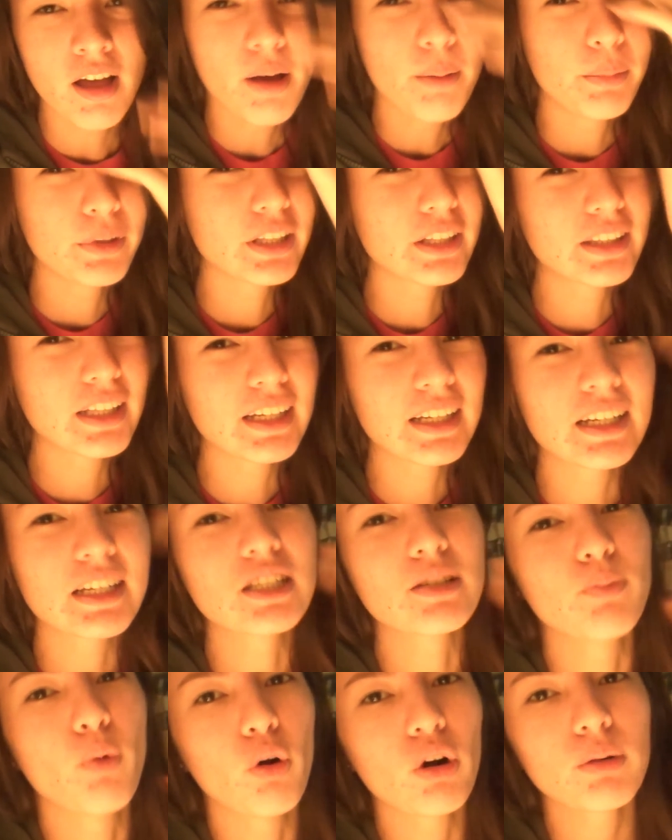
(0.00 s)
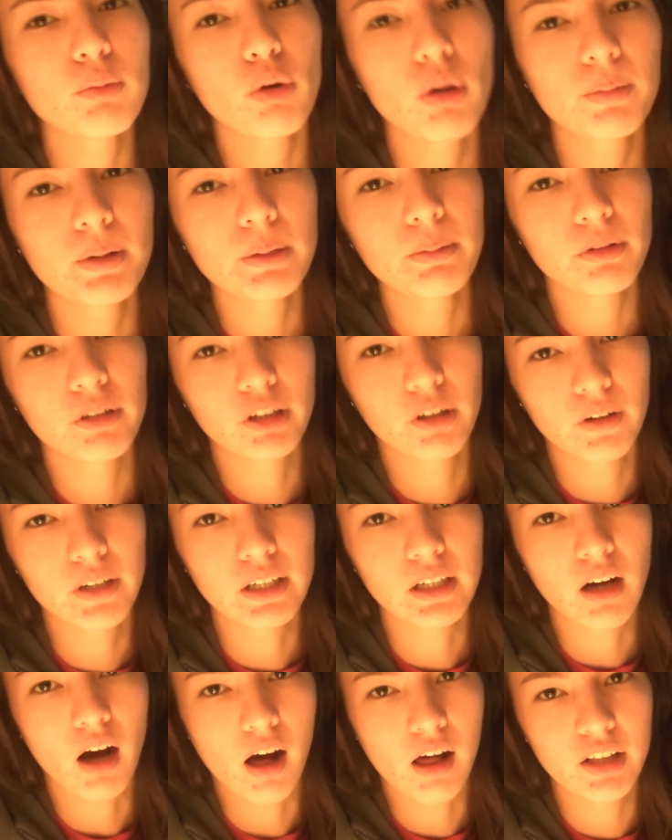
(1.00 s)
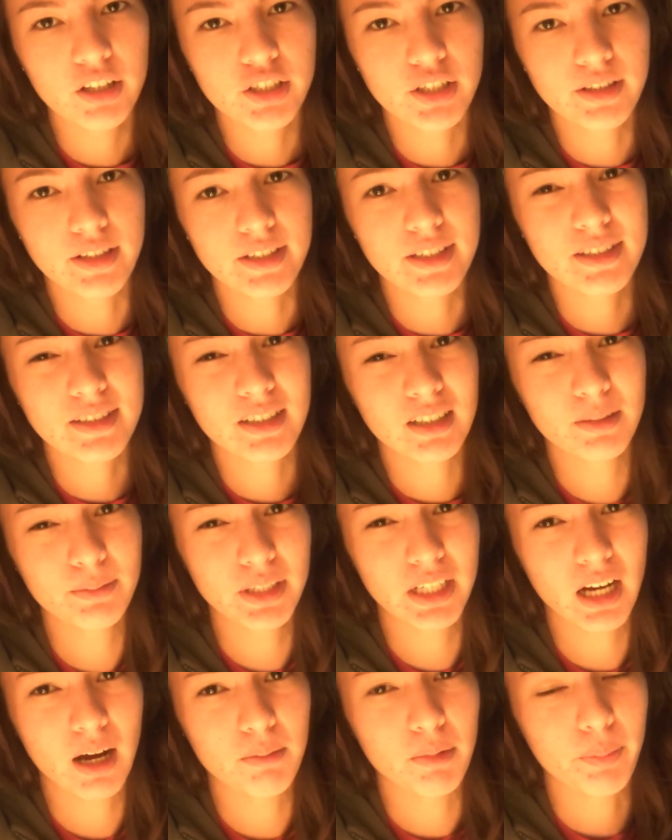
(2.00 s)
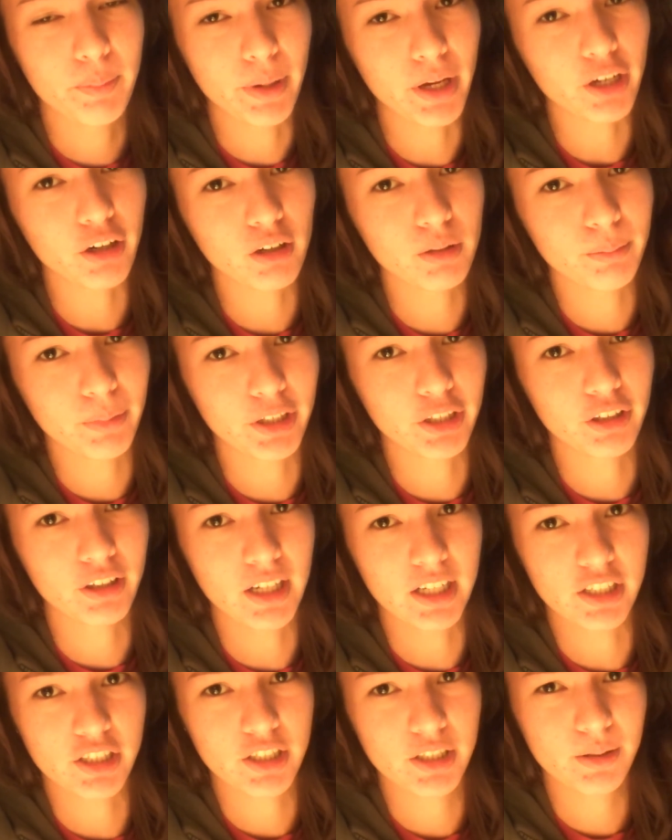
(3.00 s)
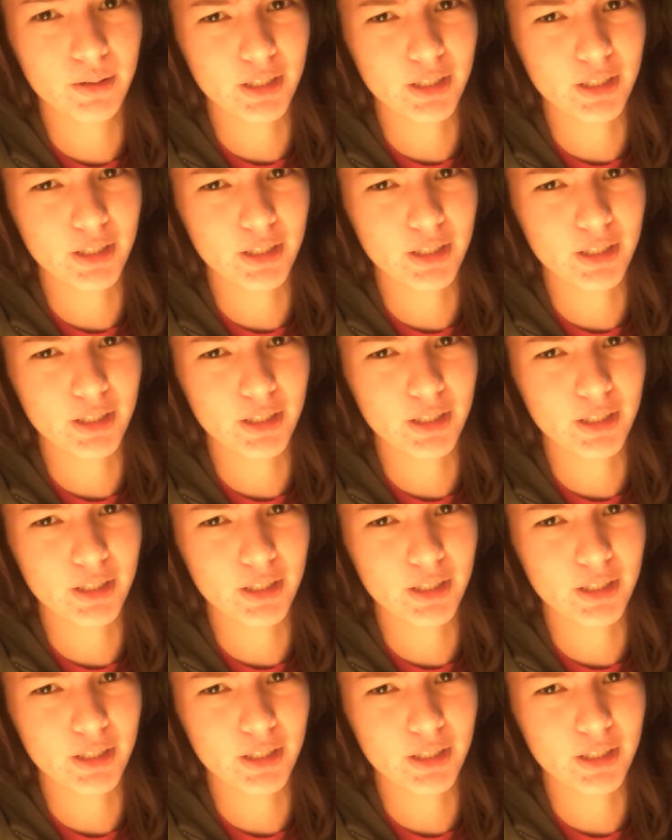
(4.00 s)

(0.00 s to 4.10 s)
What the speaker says: But the thing is, more and more people are going to college, and this is going to become a bigger and bigger issue,